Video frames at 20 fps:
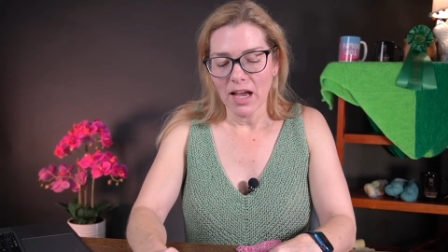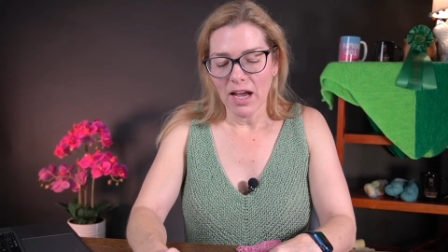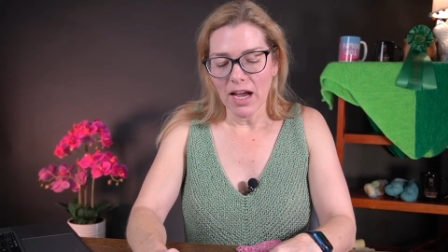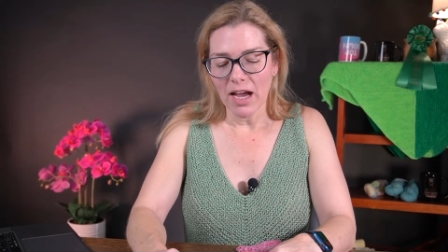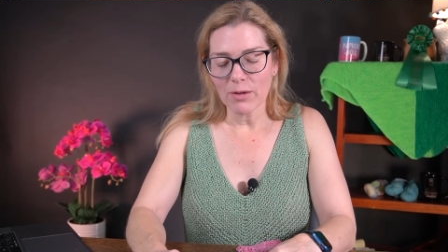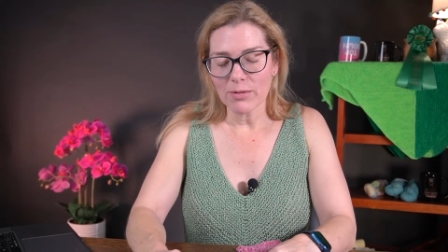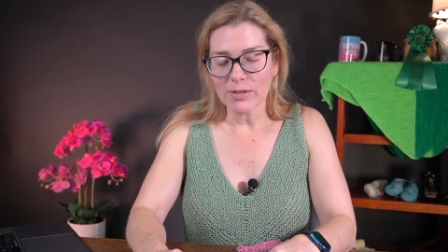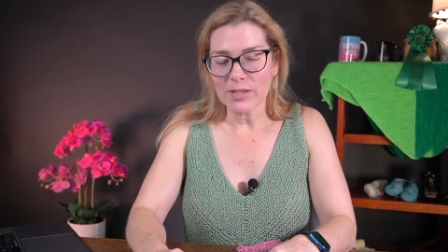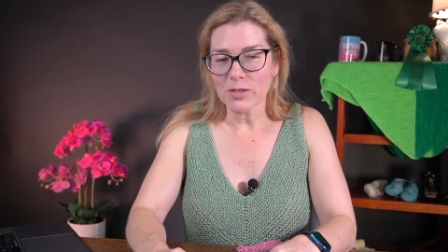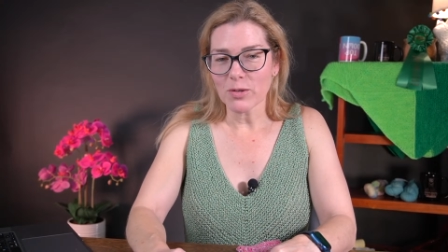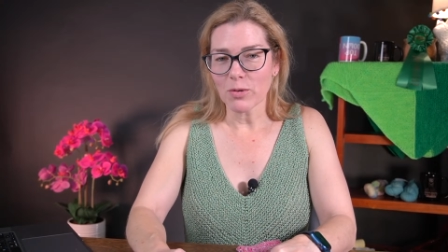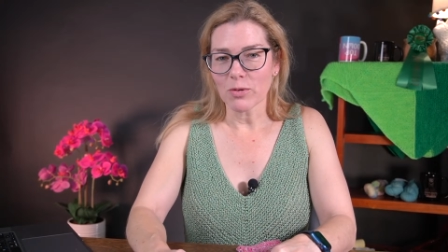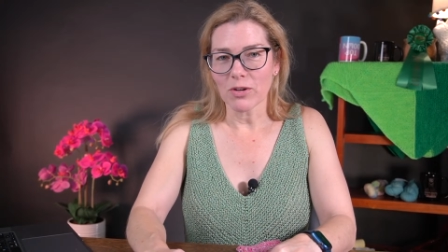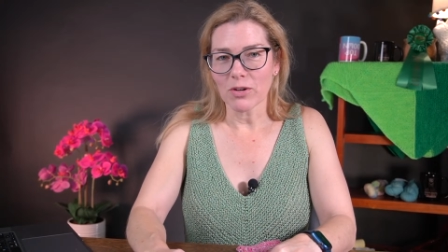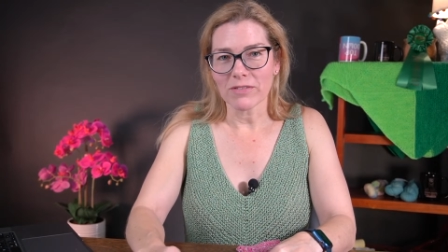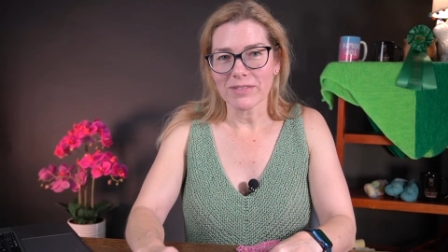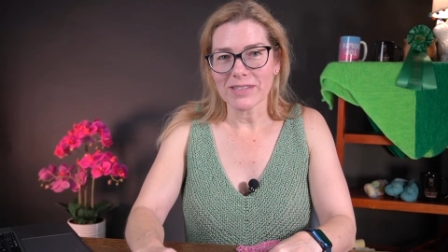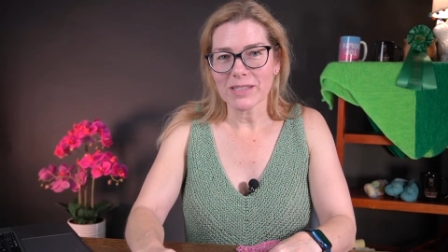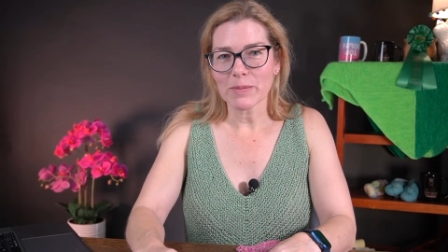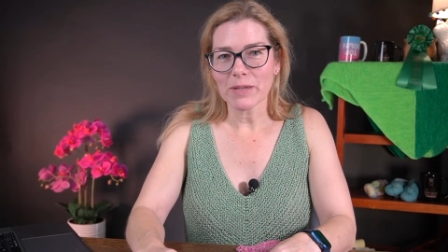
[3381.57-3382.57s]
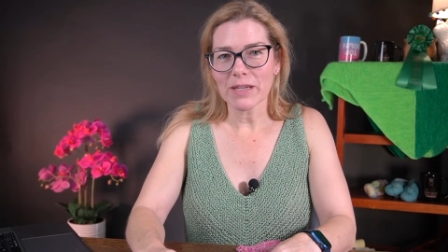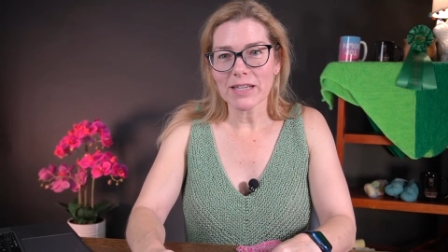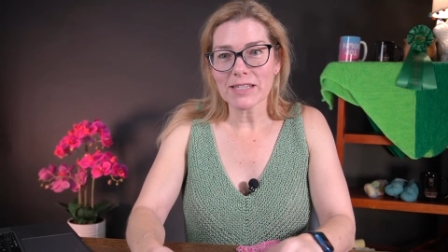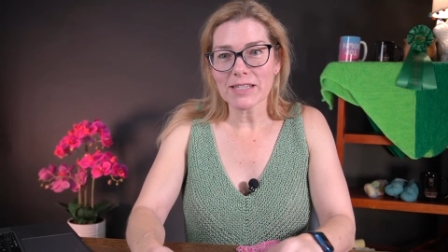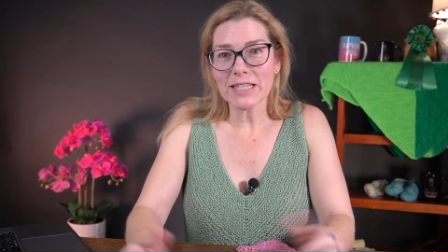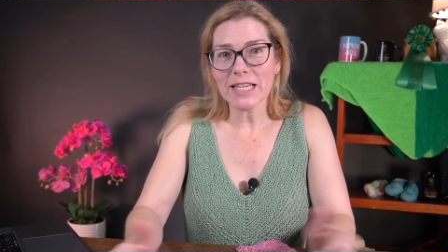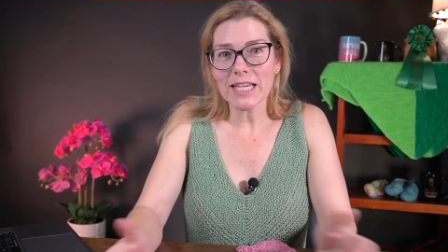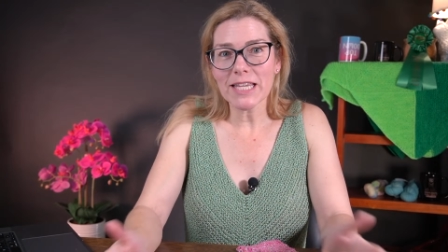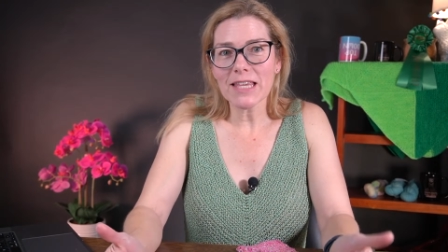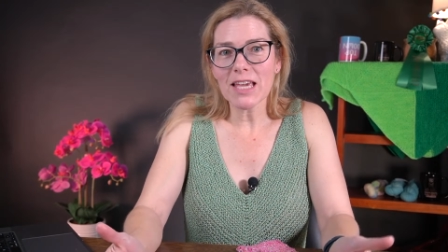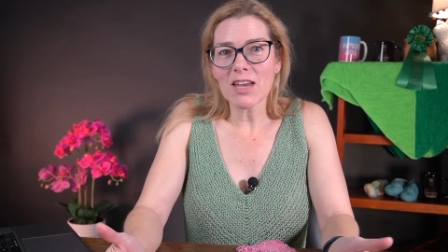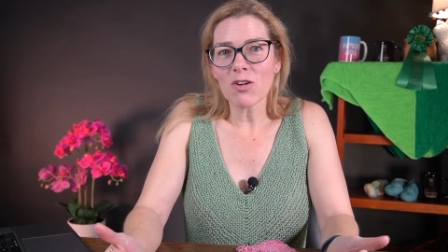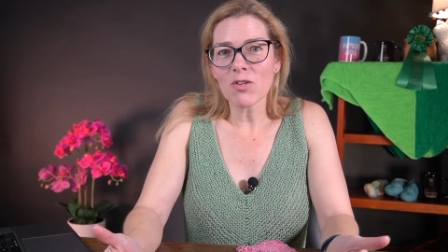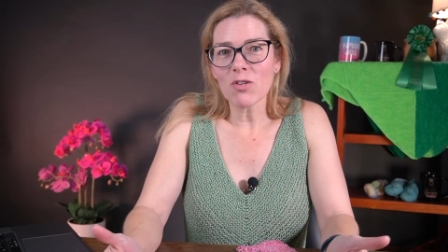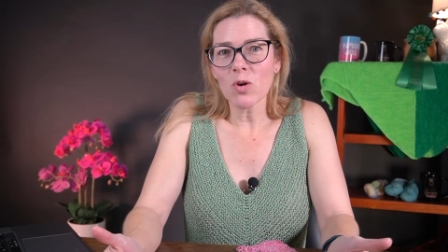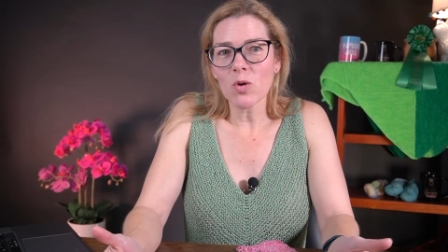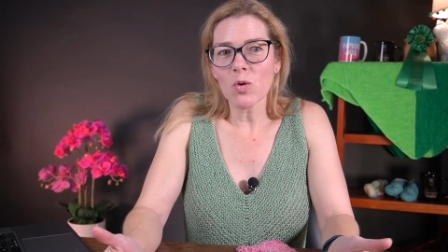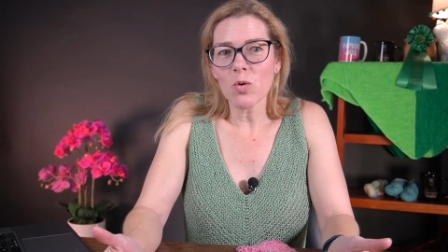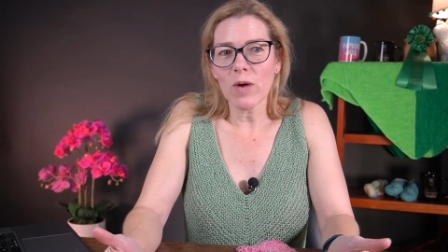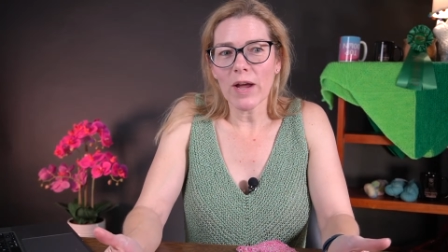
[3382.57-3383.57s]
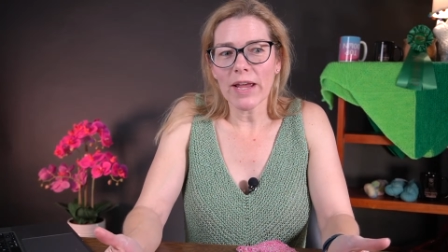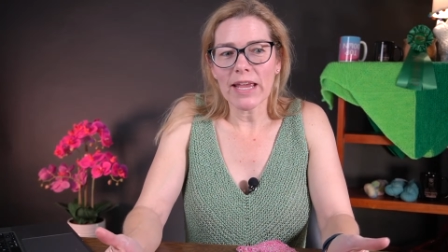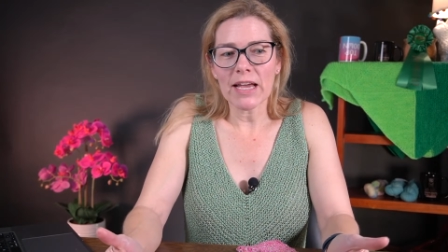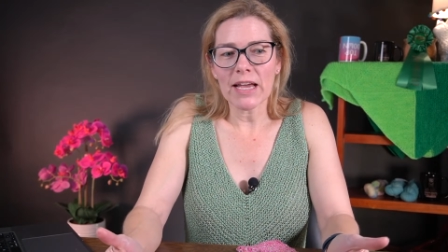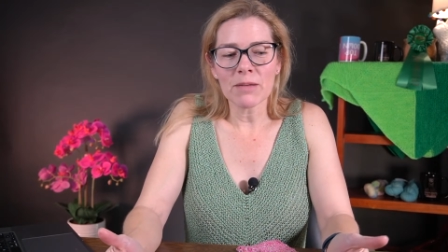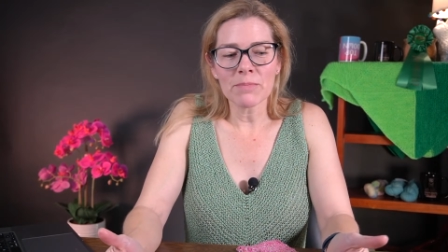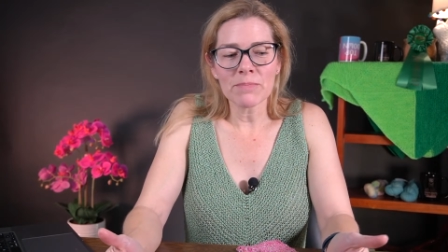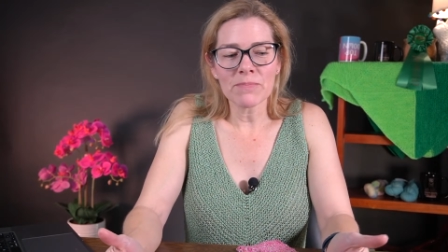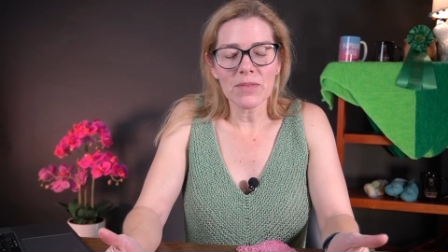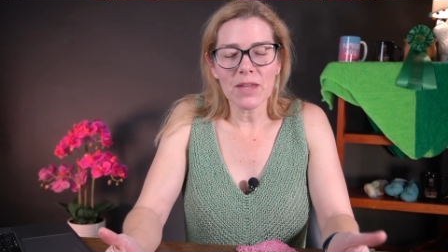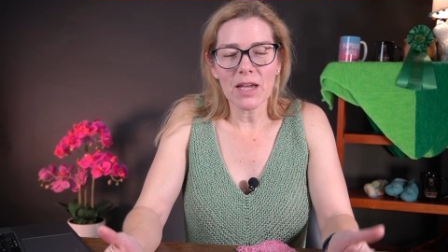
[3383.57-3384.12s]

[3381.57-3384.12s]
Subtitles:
I was so nervous because like they don't know who I am.